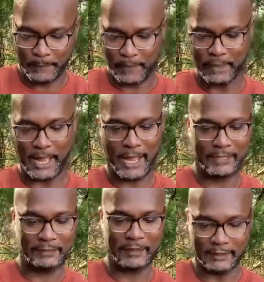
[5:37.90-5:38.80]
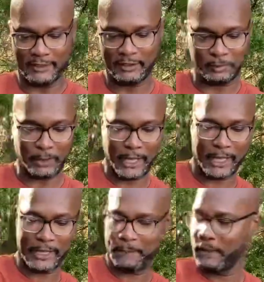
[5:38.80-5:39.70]
nice
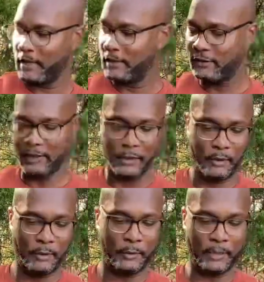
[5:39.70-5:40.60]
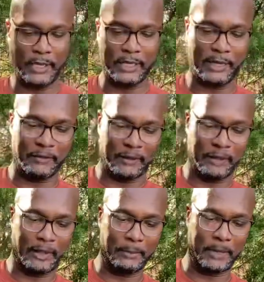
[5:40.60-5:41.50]
display. So we're going to give it a
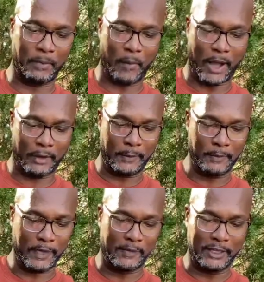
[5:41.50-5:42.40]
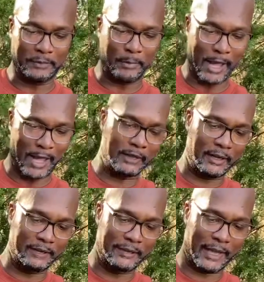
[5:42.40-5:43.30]
little bit of water. This pot
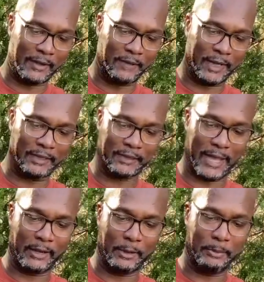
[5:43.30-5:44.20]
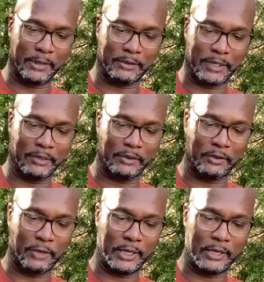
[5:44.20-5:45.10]
does have a liner built
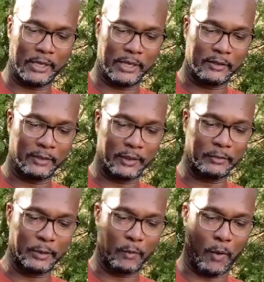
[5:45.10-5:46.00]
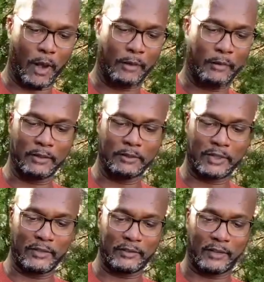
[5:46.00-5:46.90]
into it. So as we water it, it'll
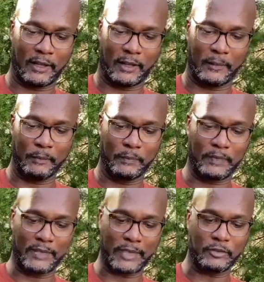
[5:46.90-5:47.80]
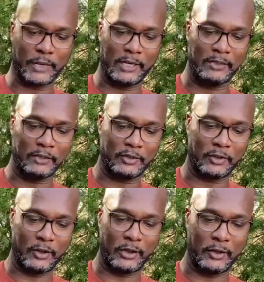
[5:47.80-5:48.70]
just saturate into the
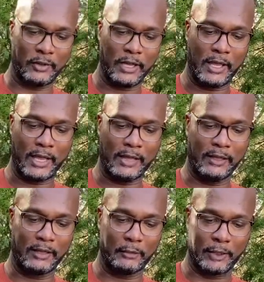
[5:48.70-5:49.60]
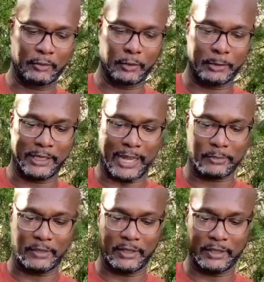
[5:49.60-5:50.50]
soil, and then the rest will be
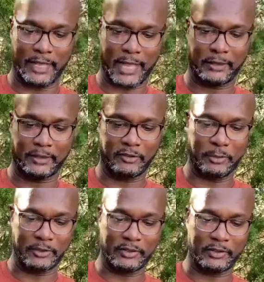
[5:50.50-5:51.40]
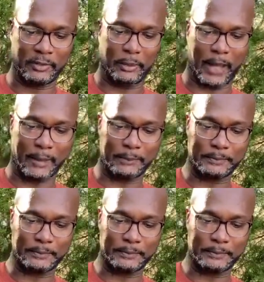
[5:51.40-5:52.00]
captured in the liner that's built into the pot.